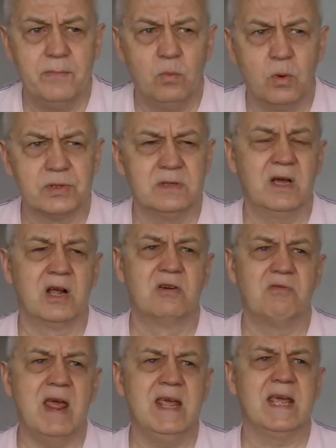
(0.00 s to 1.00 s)
Wasn't a
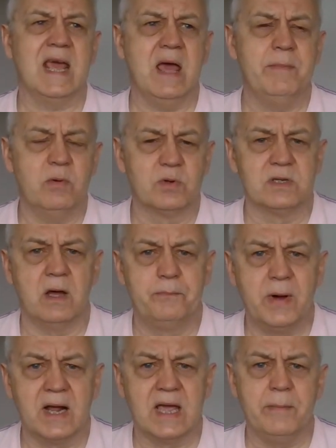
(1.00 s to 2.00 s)
great game, it wasn't a
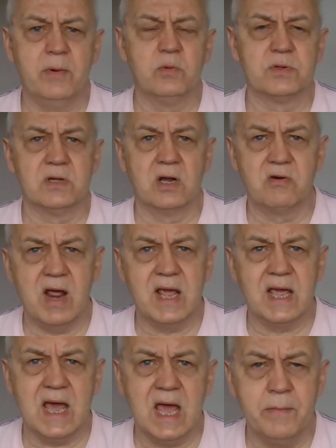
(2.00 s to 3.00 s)
bad game, it wasn't a great
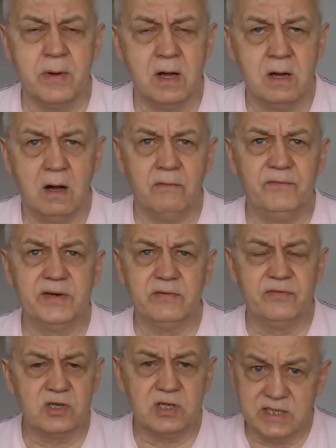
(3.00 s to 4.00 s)
game. Honved are
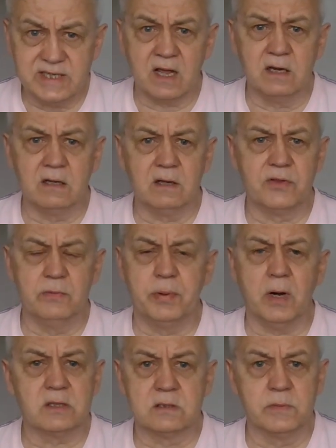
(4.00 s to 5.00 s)
virtually second or third
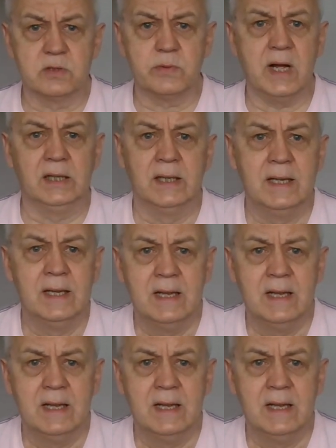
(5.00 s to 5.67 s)
bottom as well.